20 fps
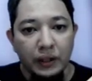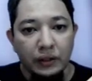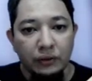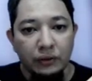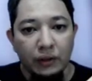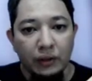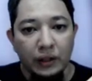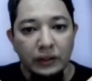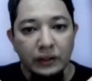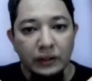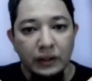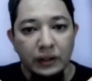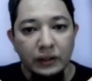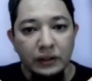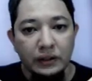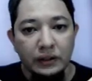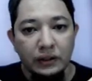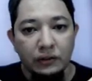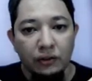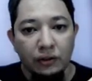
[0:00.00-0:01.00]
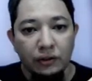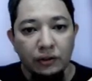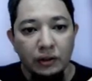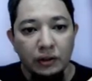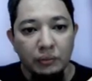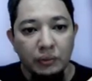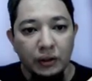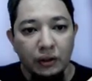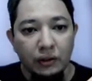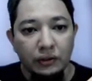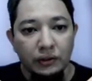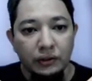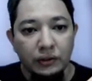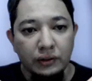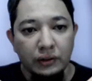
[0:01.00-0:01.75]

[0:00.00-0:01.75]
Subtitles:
to other energy sources because